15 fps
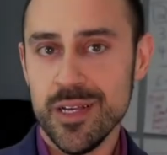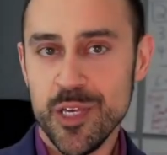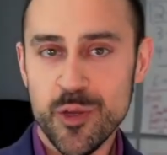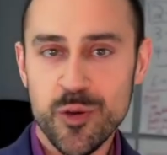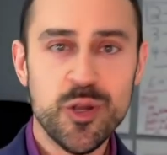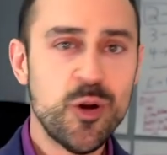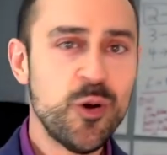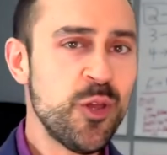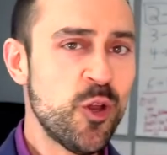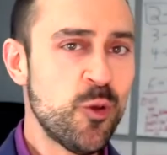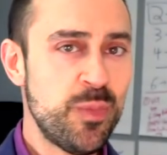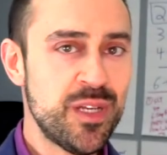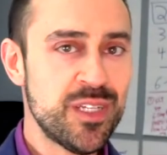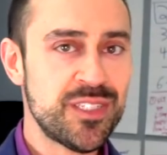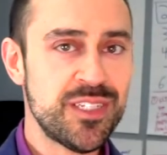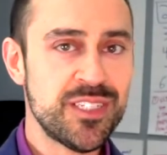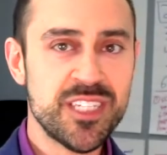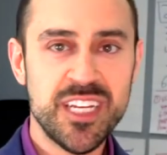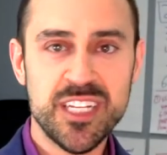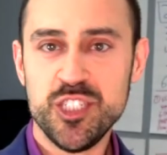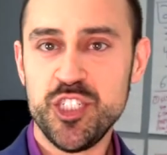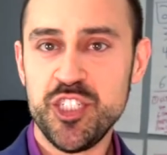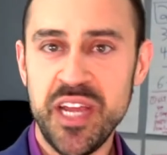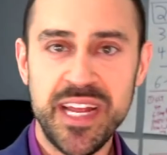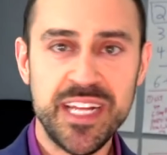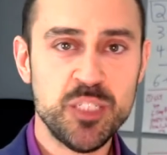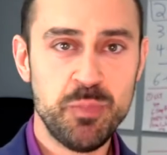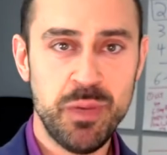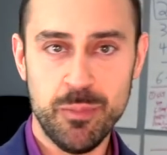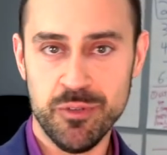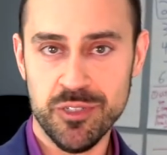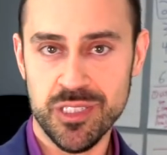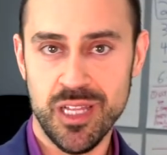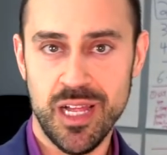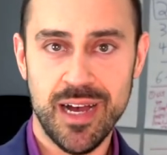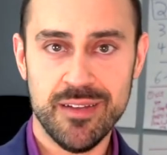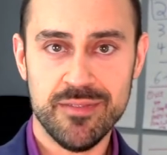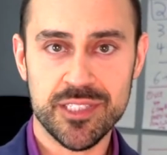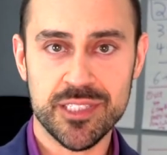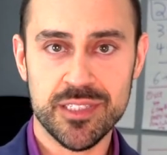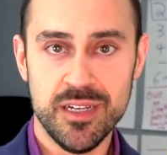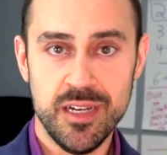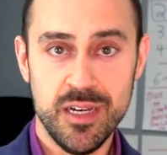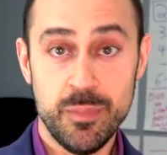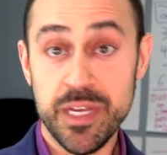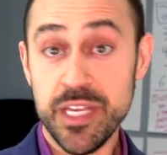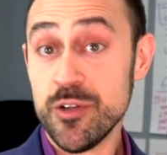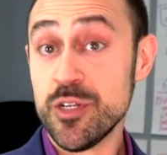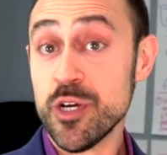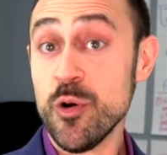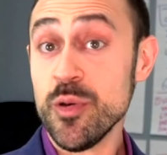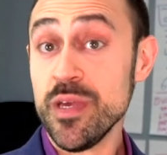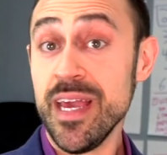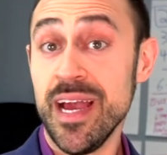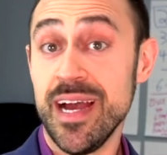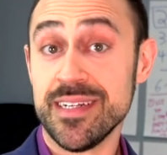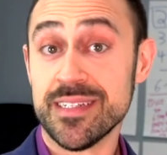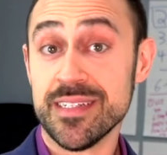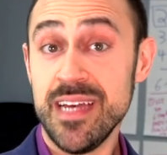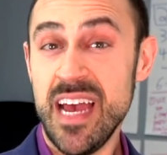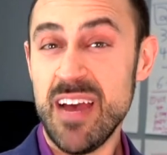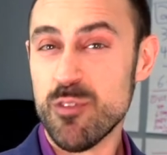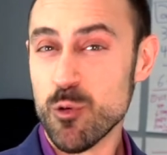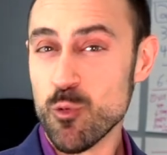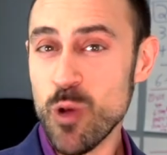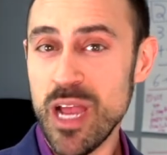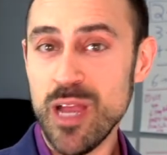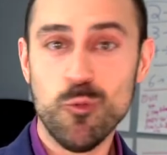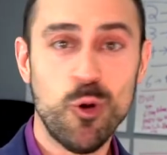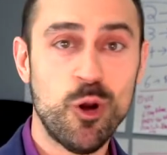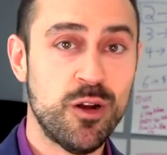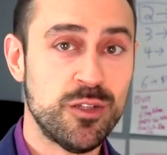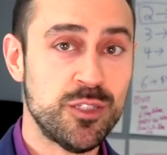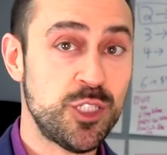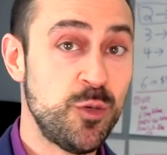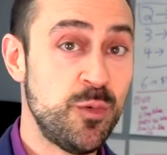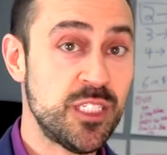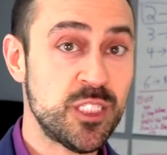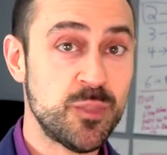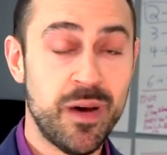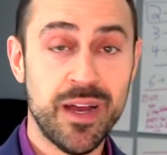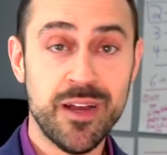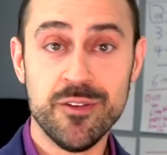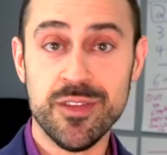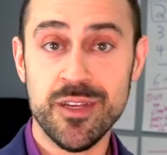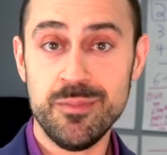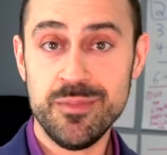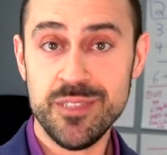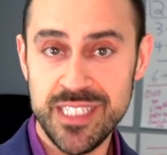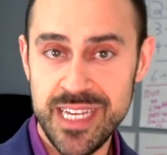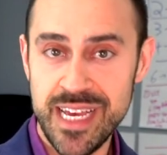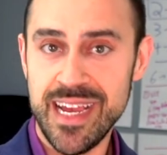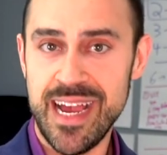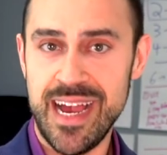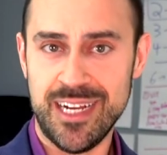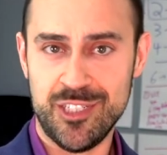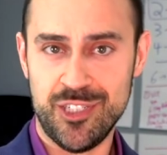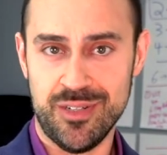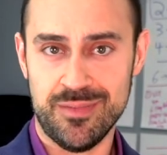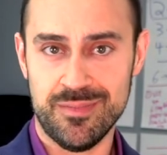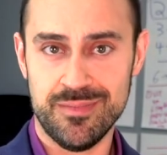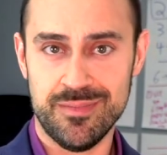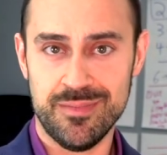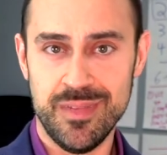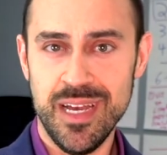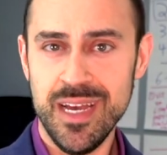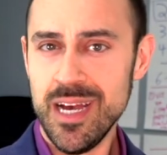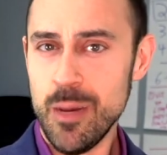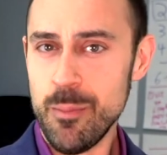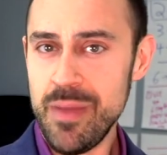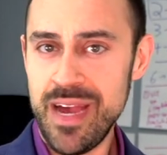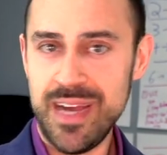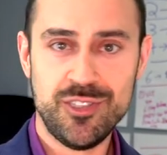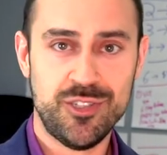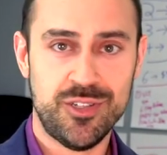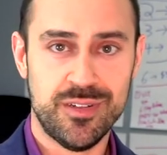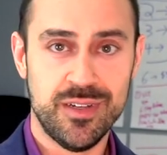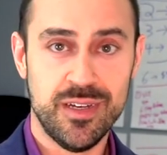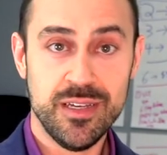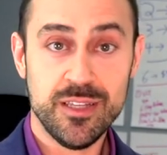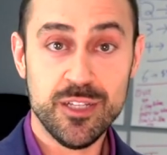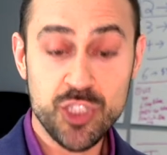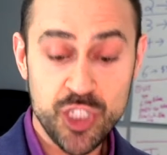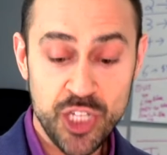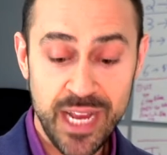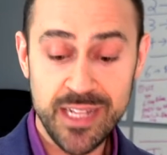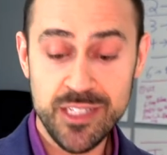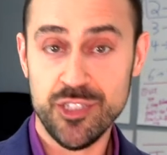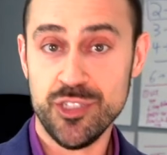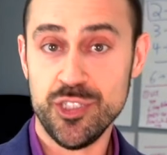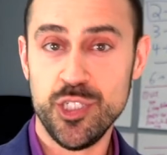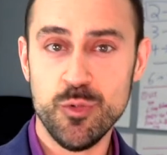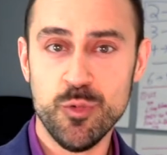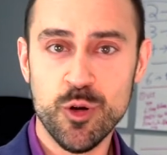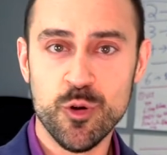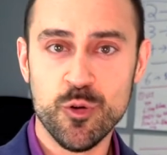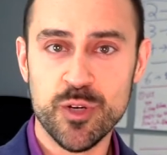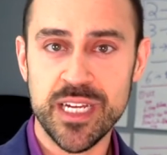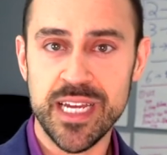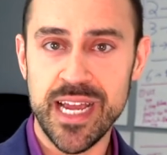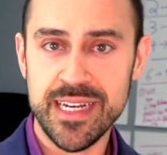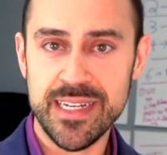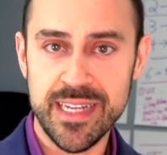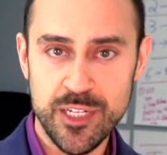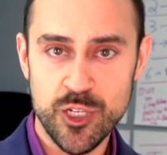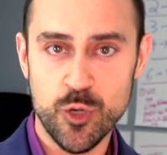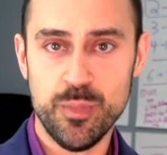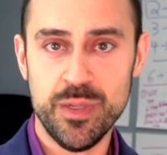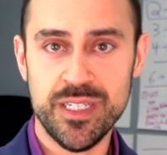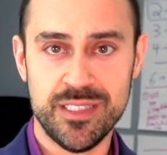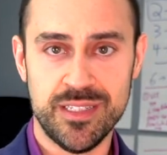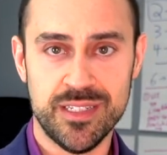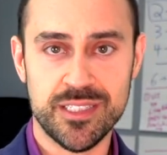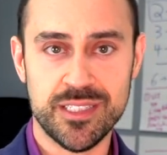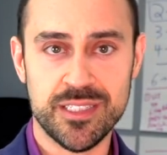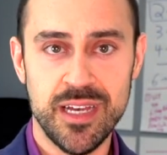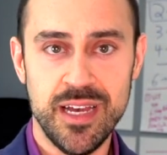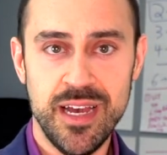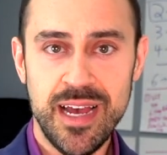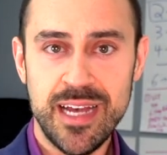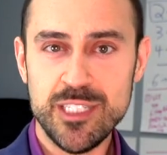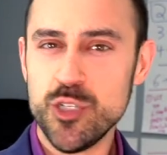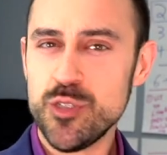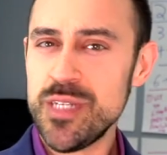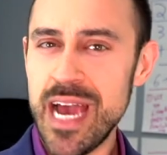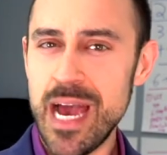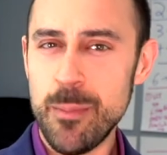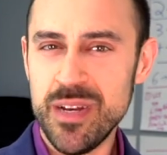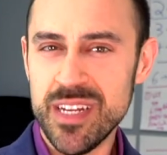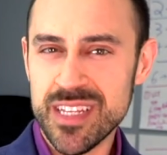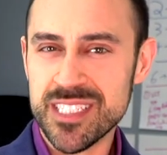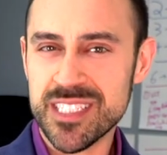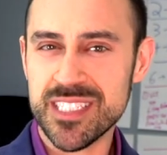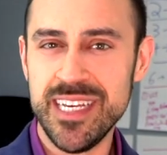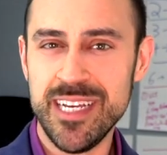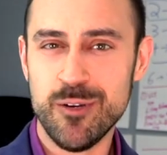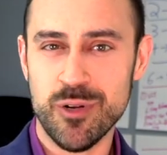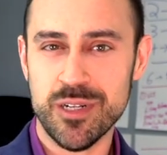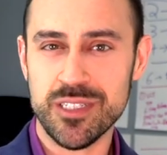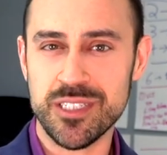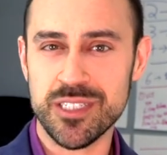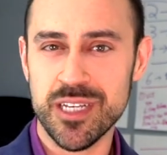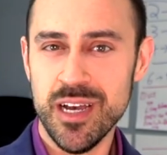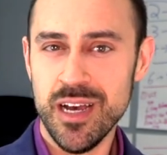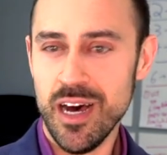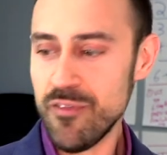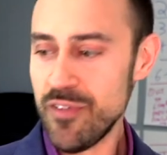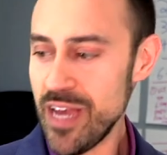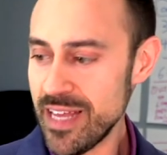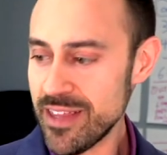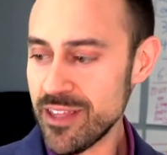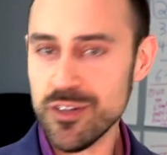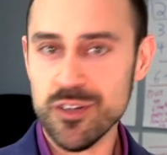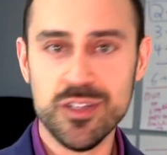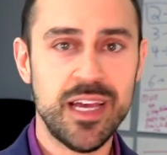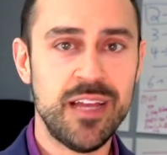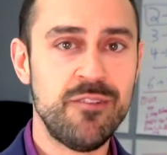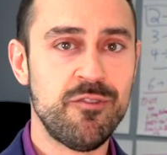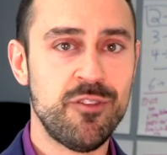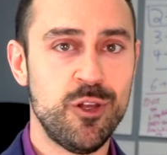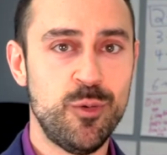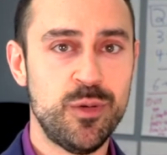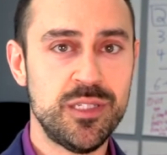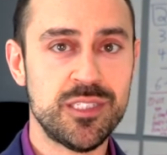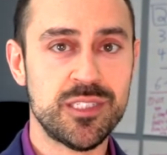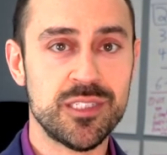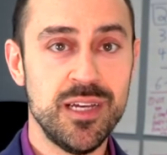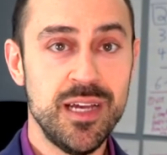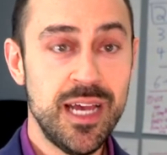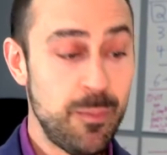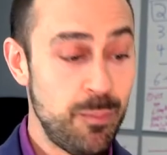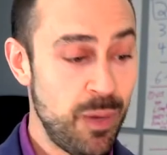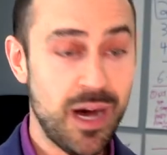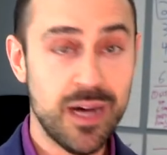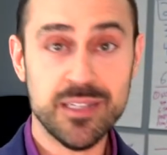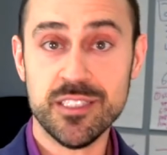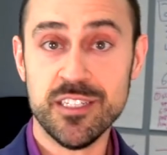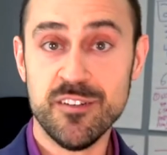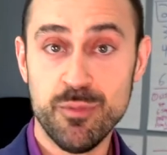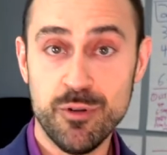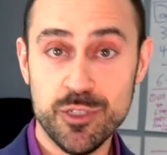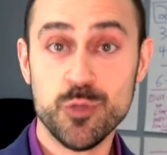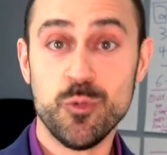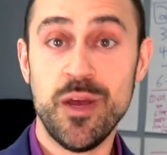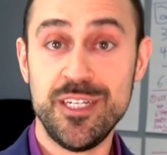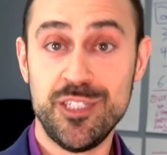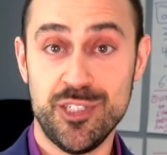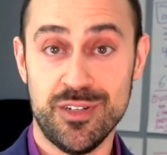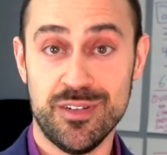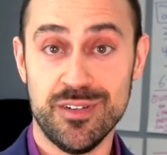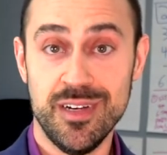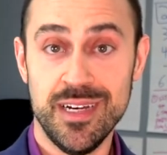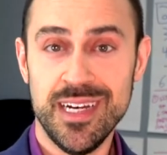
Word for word: You know your business can change people's lives, but you don't yet have the right words to inspire them to take action. Imagine the changes you will create in your business as you tap into the secrets of ethical influence and positive persuasion